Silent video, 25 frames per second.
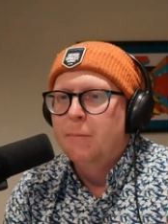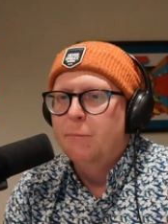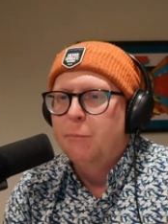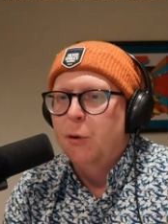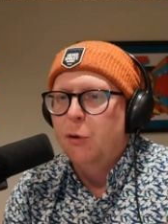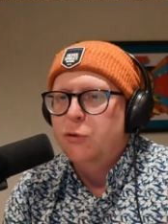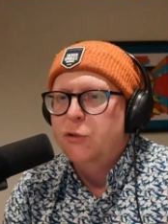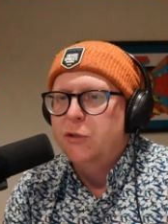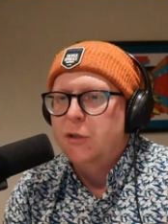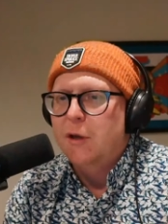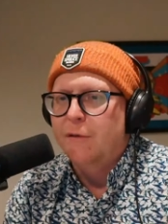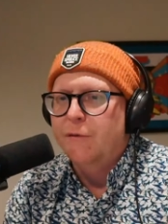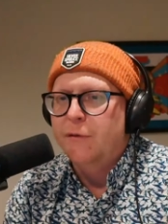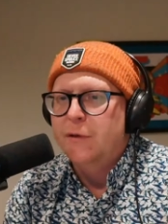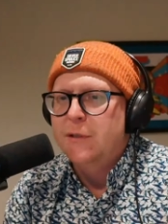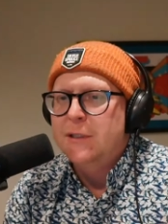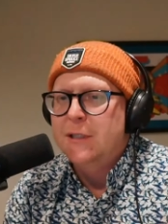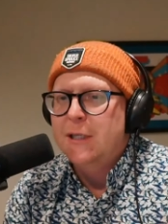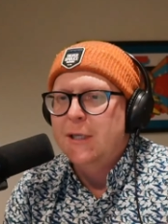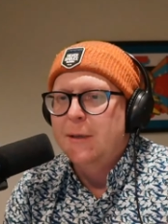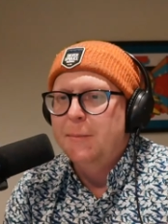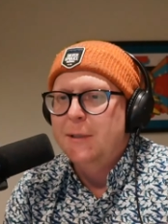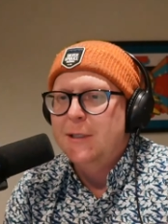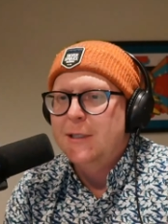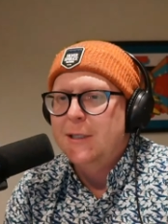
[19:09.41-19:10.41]
post
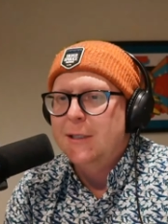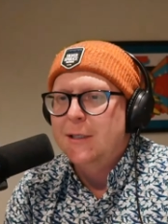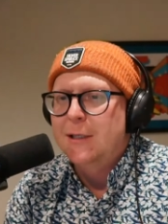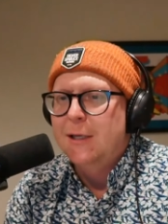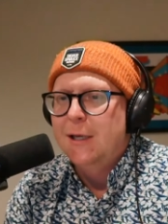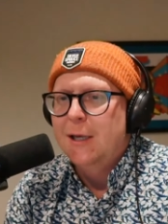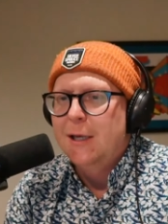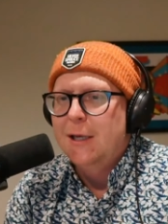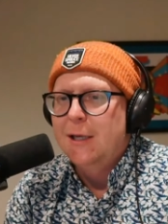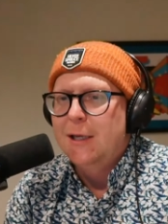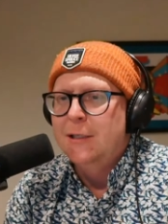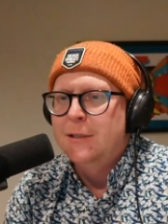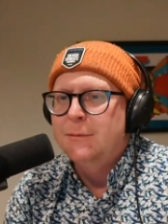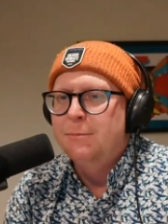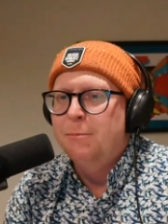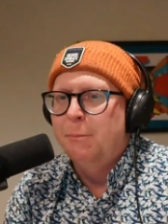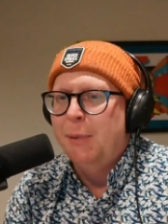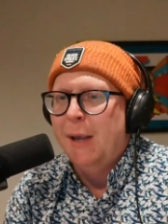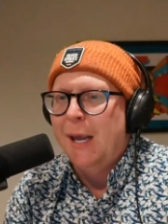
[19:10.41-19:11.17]
office limited is